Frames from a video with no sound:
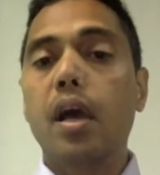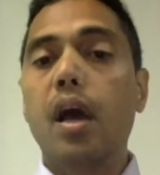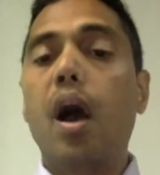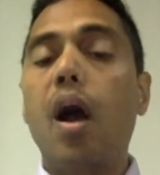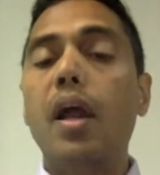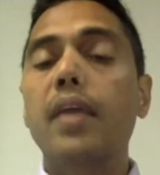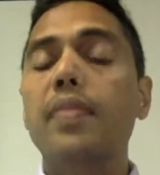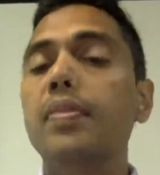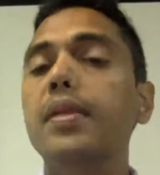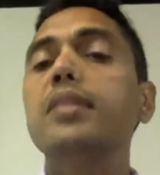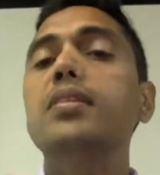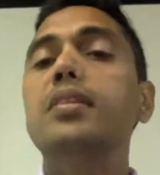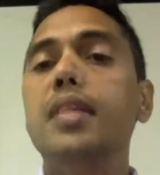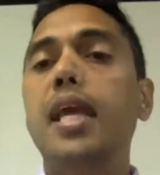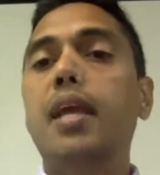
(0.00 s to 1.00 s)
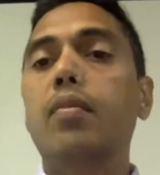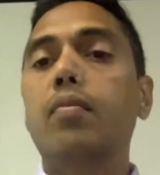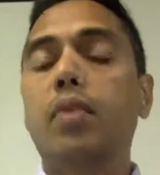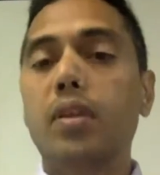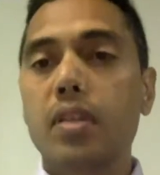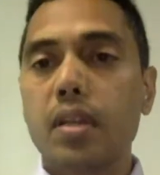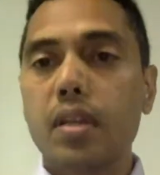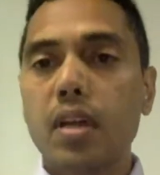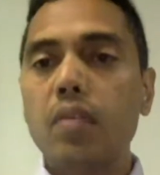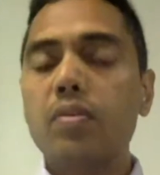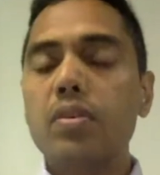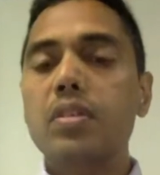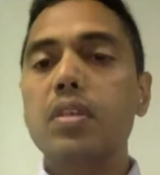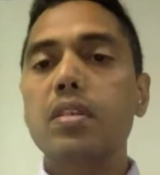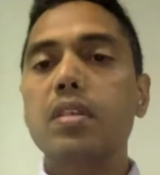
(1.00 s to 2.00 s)
are in this state where the
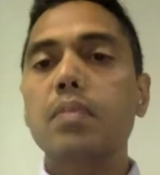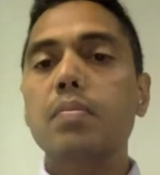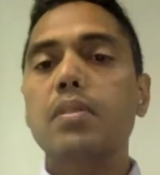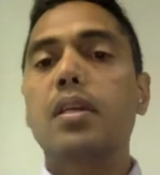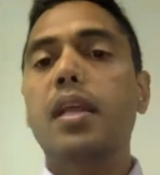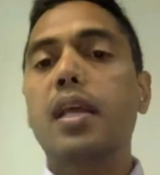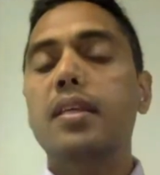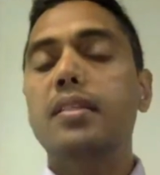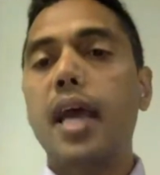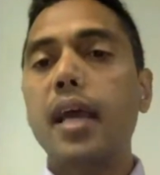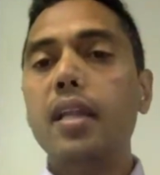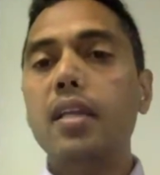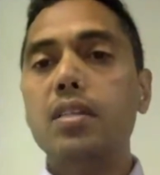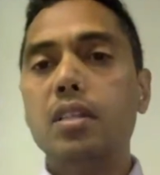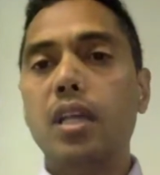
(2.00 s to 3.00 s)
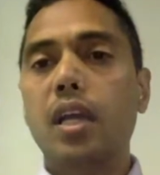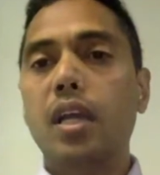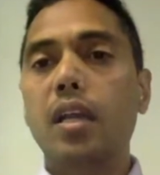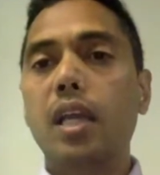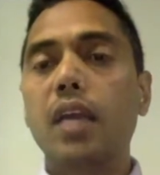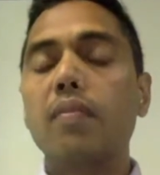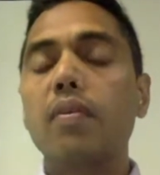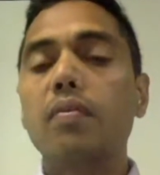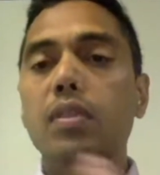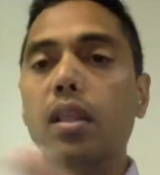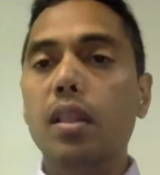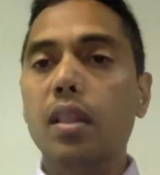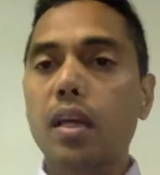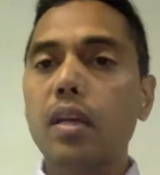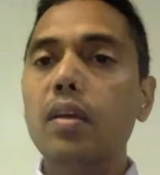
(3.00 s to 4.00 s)
nervous system is in excited state, even with the
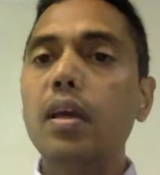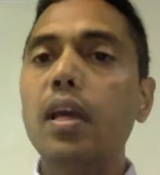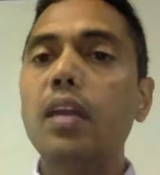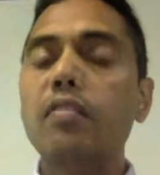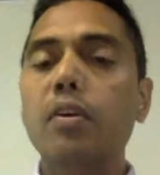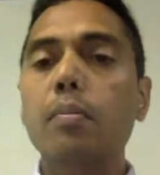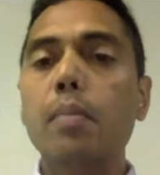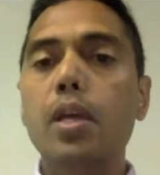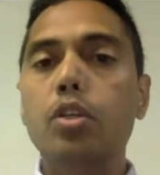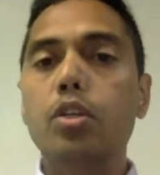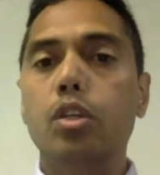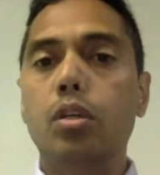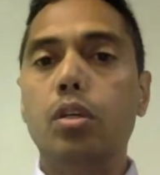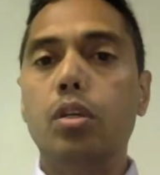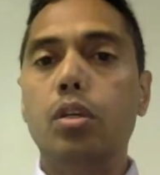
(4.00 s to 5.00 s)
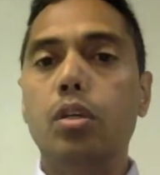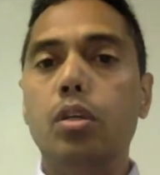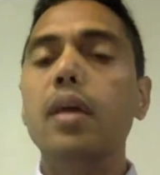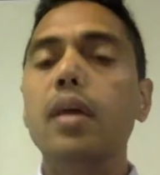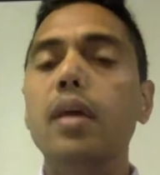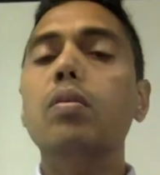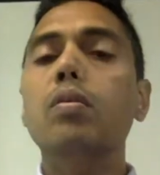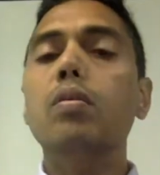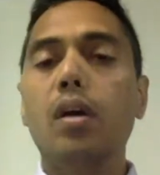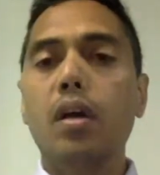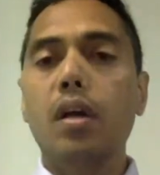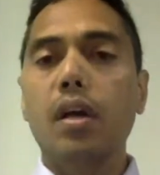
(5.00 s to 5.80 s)
little information or little